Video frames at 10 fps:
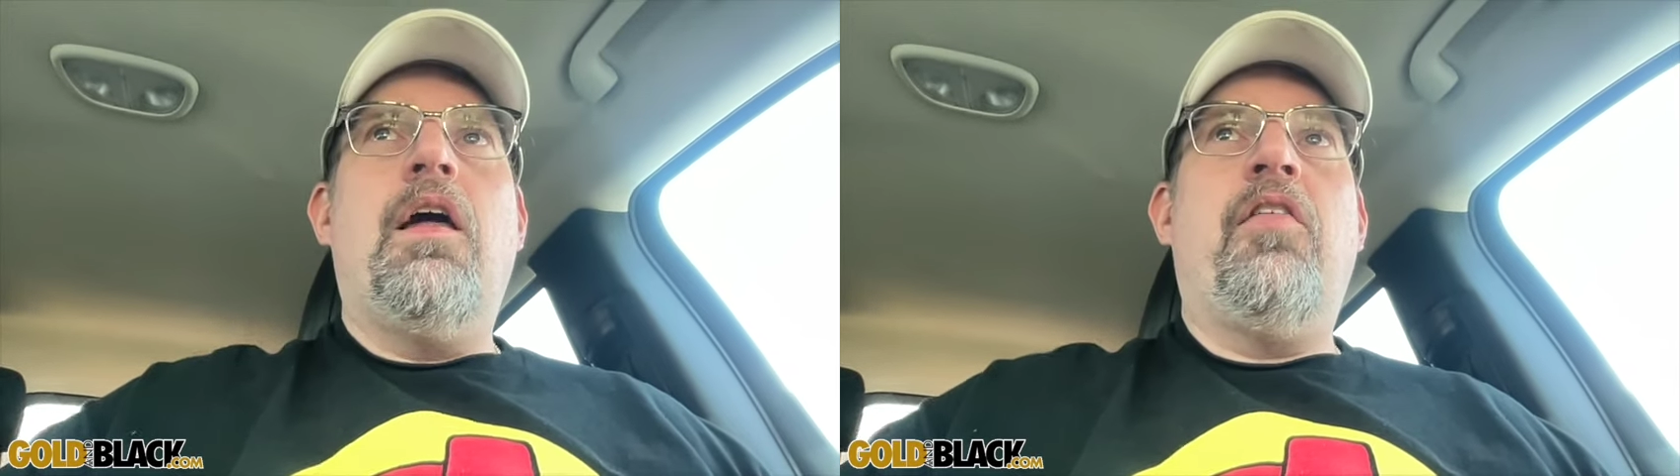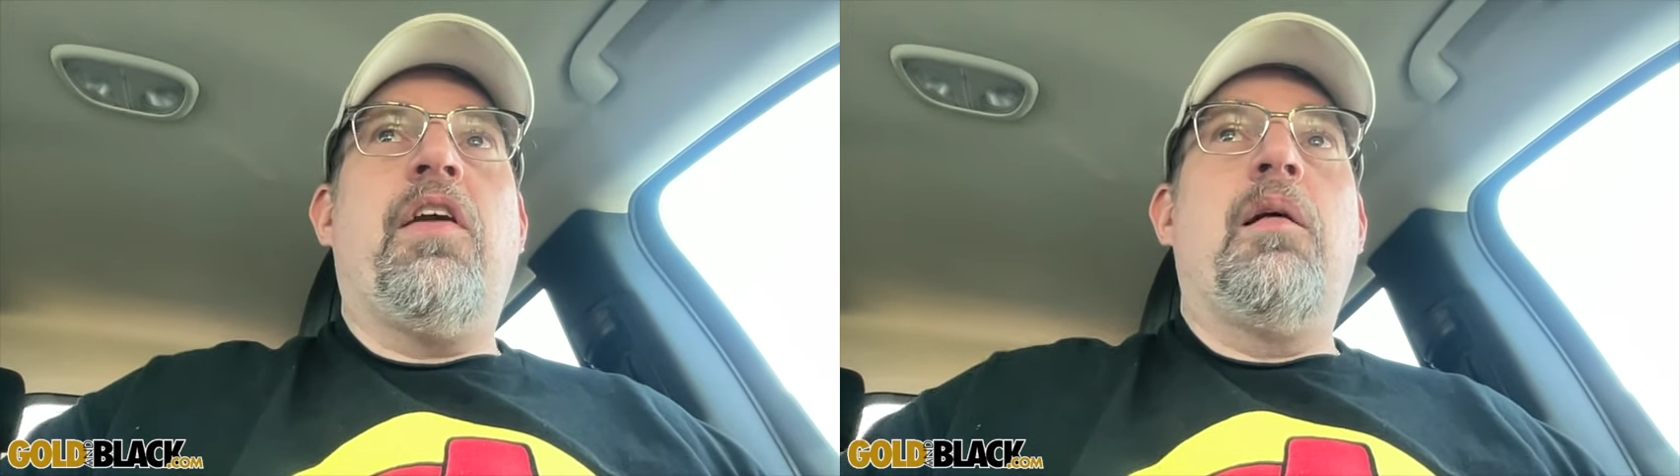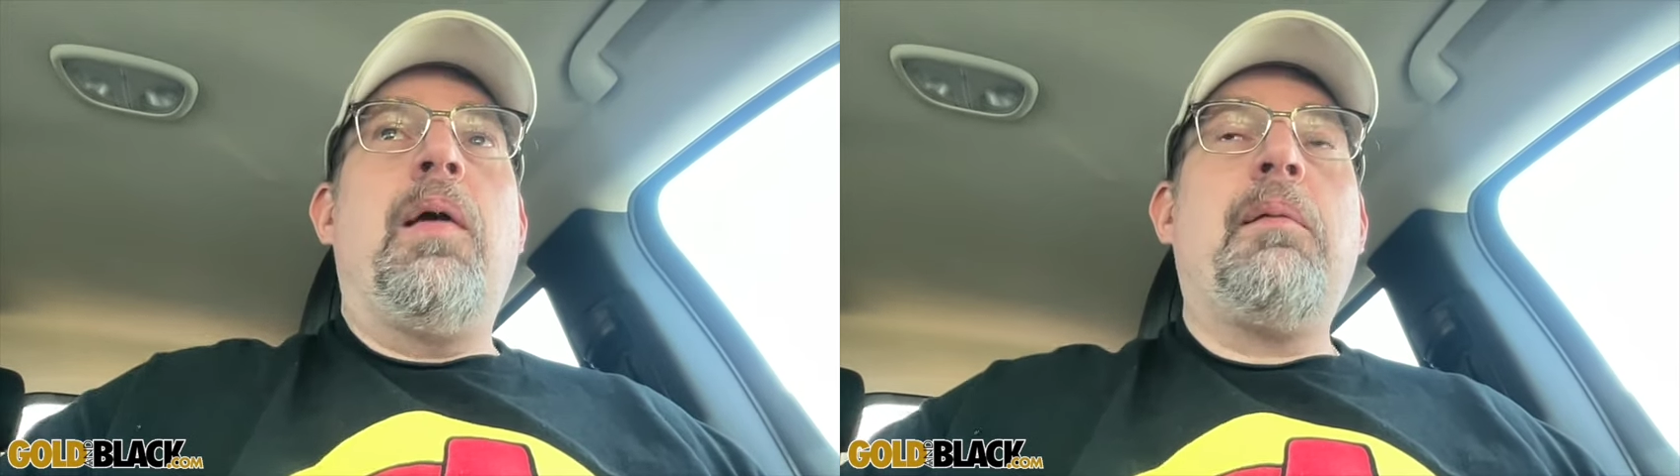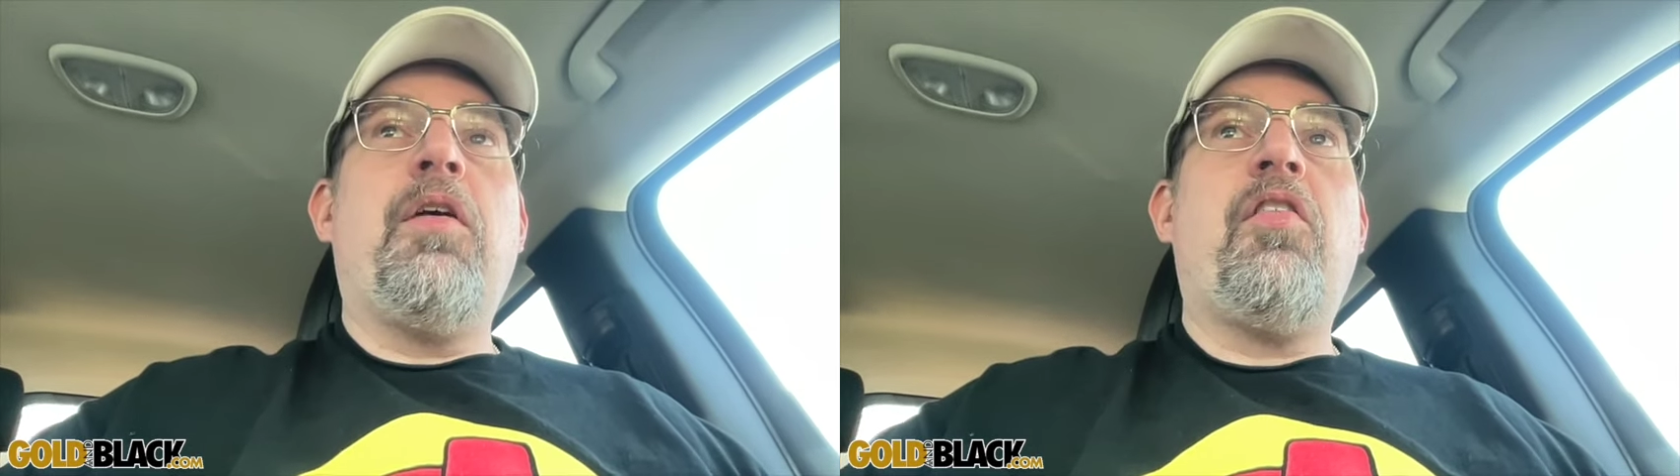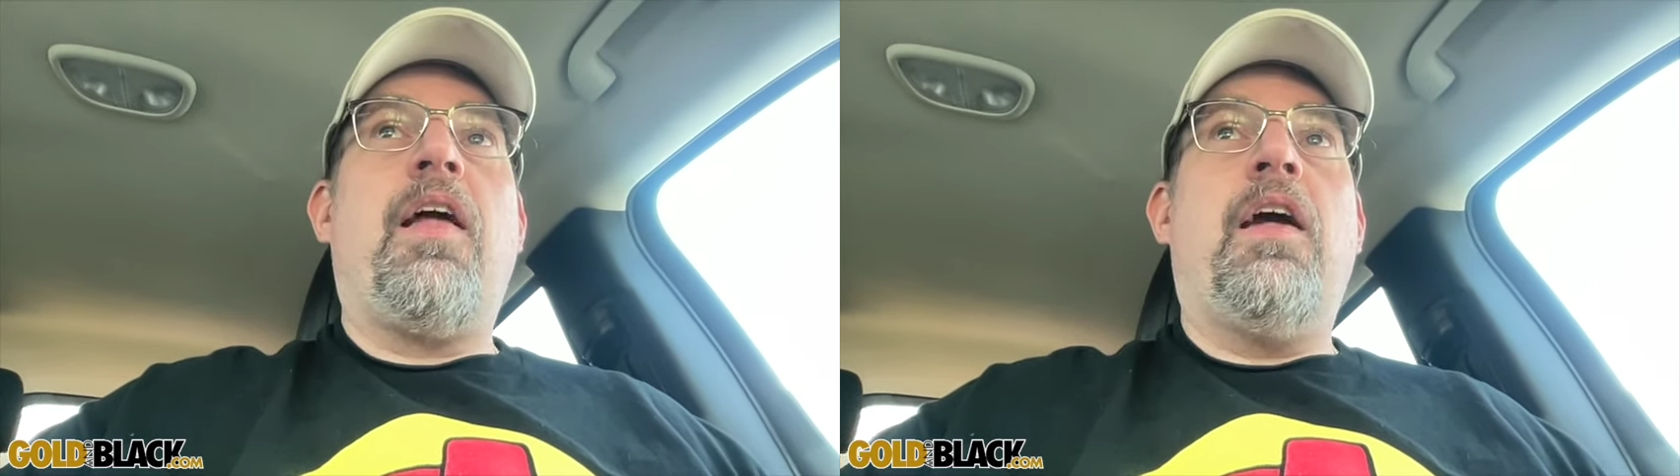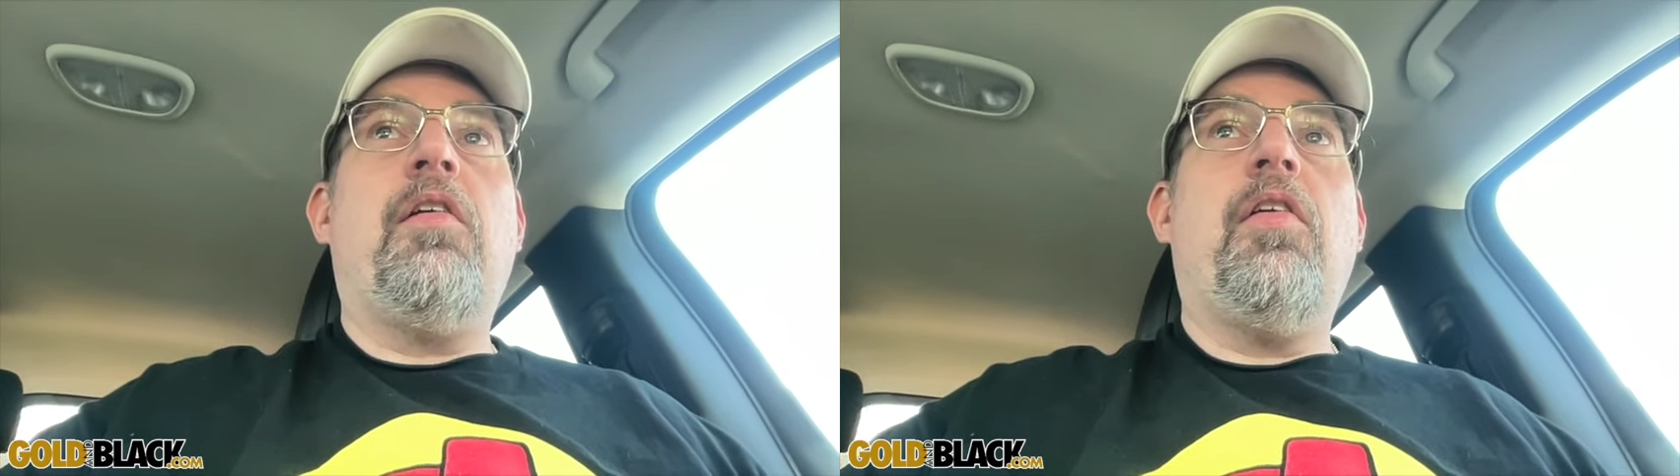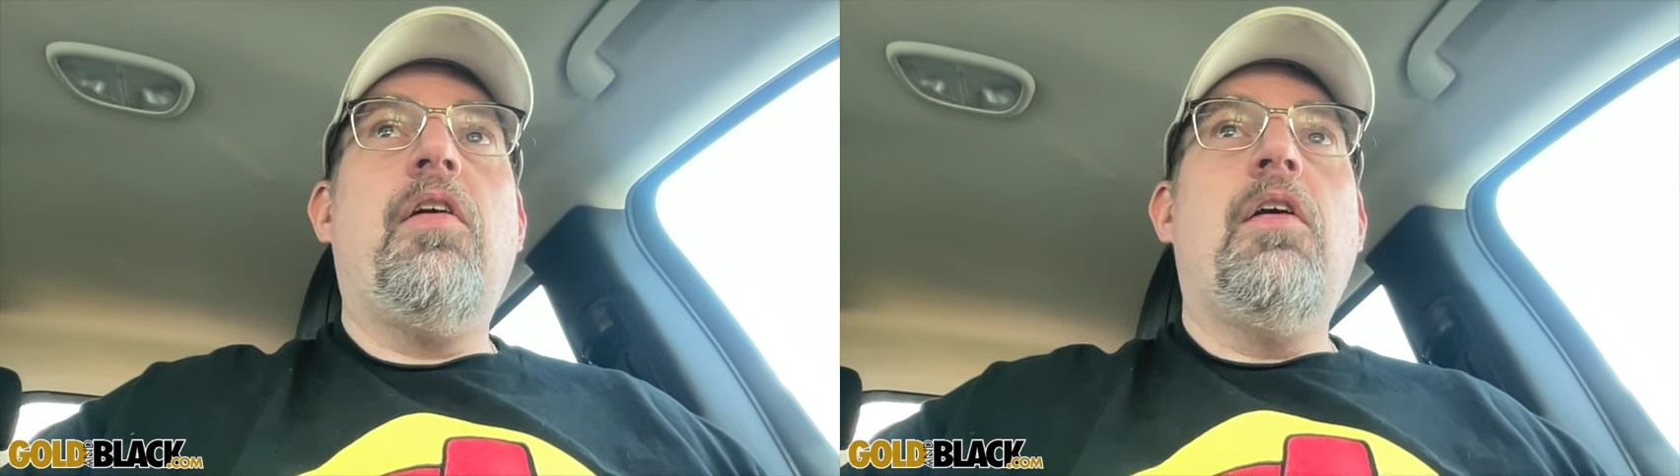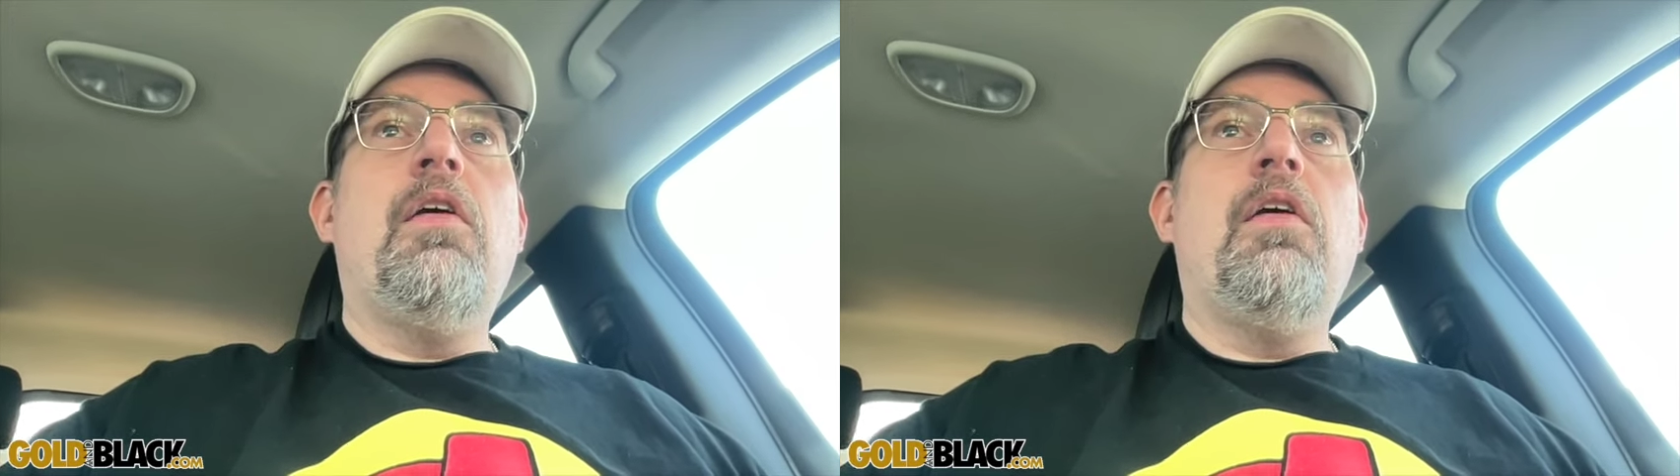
He's going to make mistakes.